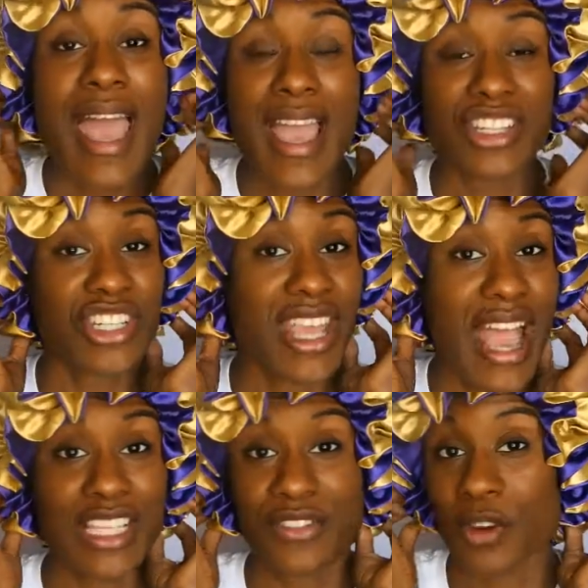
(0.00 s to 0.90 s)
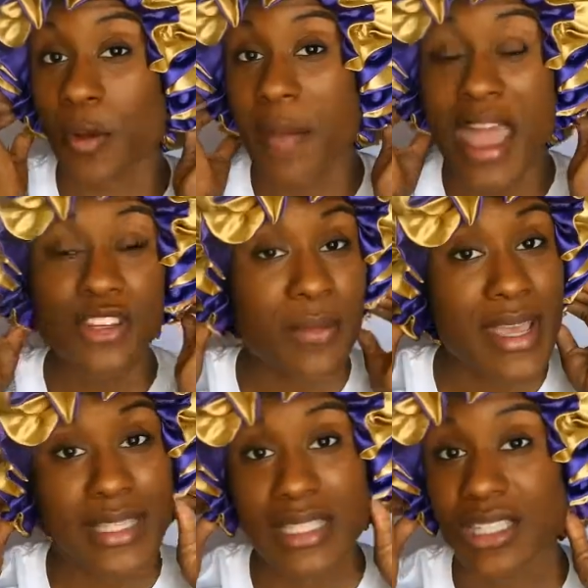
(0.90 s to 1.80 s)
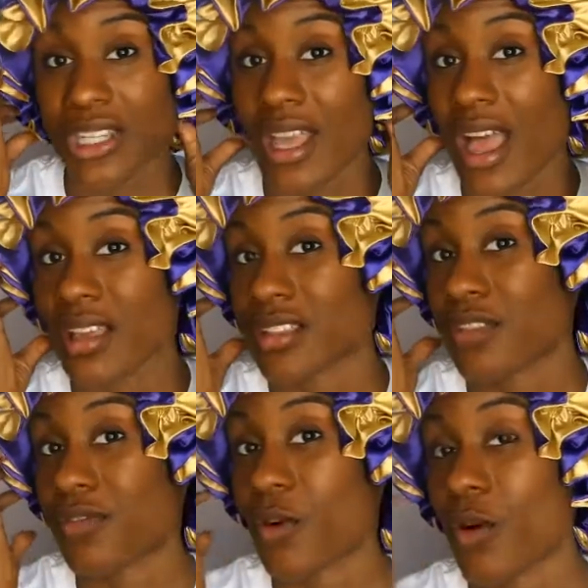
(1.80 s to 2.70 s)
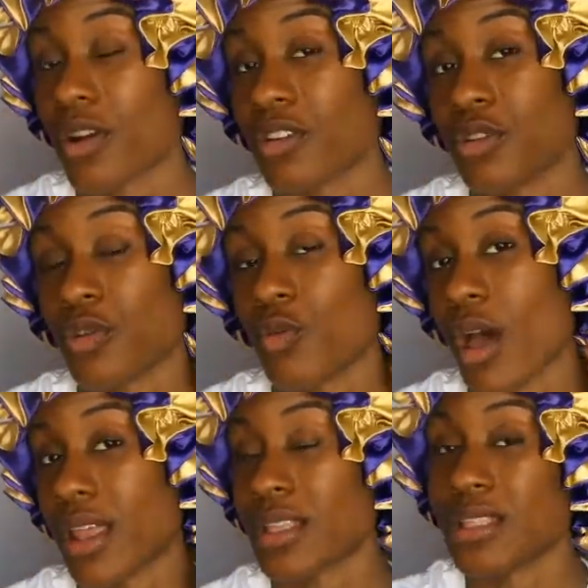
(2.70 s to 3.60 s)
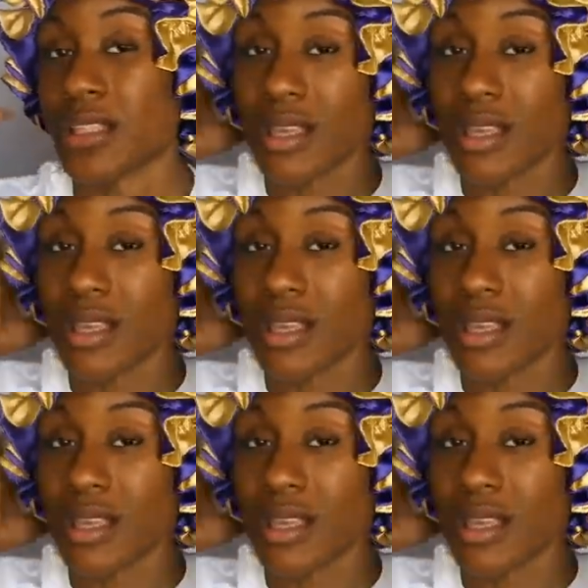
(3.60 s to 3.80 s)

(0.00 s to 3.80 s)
And she asks for your measurements. She asks for, do you want it